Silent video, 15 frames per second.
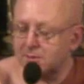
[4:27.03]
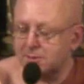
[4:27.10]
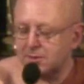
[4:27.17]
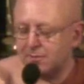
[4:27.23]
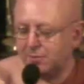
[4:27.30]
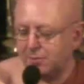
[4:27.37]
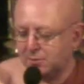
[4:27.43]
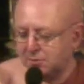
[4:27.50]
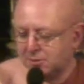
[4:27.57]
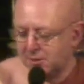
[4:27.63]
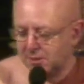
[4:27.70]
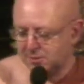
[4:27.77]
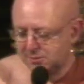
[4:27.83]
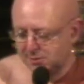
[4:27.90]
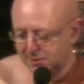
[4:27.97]
if you
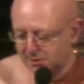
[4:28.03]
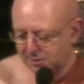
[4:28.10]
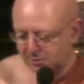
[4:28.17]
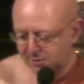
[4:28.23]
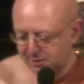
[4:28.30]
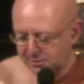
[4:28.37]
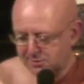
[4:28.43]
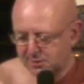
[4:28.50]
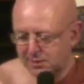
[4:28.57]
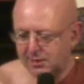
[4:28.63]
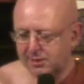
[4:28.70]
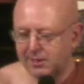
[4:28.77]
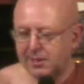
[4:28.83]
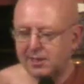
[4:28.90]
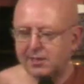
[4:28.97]
start saying things like
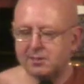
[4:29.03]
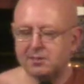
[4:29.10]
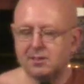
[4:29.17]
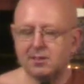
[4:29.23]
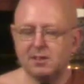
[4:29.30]
that,